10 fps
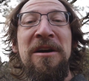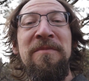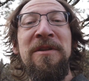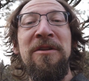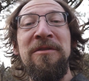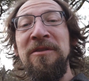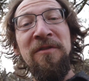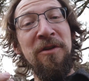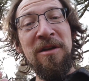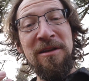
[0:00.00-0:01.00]
up, So
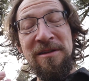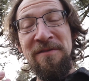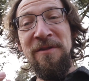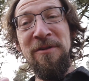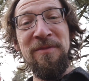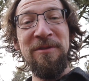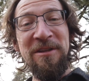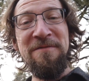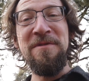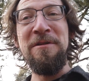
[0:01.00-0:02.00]
if you don't
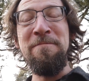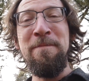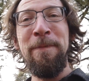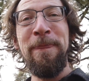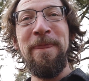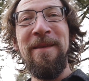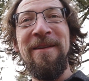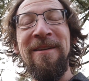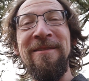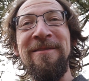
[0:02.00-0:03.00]
believe me
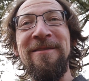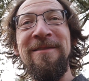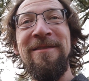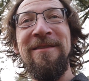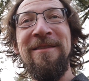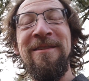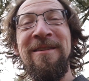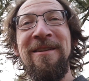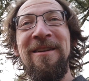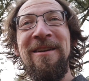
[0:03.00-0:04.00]
and
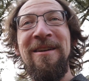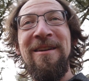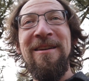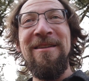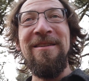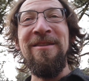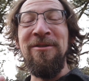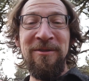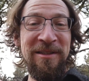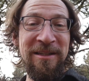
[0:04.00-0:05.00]
you
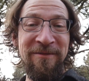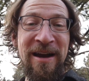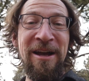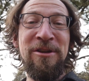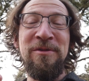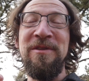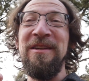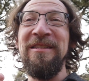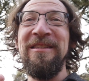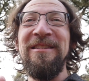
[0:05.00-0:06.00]
don't see any value in
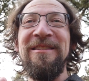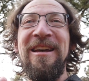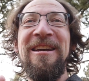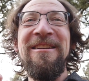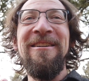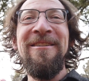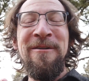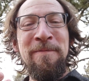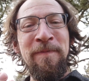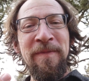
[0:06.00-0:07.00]
this, then
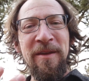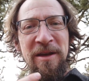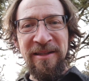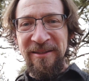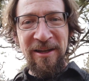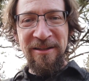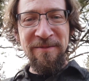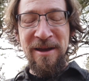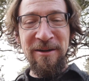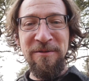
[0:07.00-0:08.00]
it
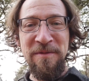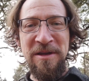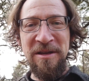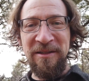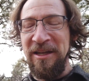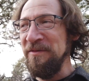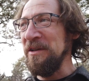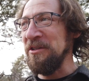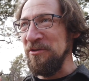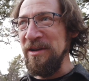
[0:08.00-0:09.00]
doesn't matter to me, because I have
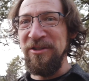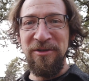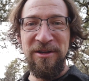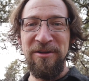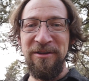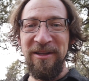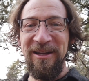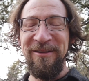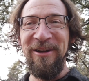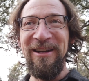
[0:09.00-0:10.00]
like a treasure here. Like
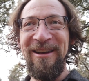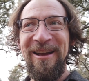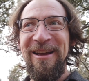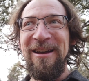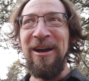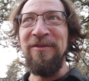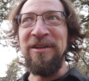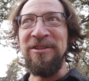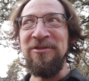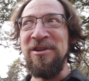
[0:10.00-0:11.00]
I've
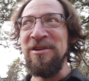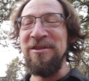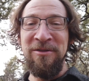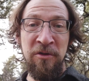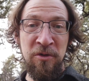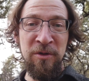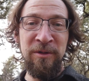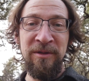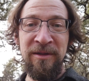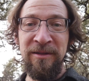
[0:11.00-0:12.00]
like struck
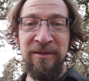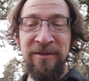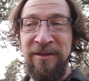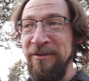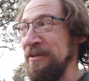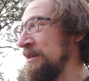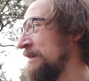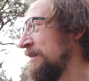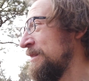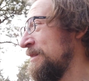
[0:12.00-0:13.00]
gold,
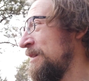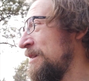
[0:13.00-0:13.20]
in this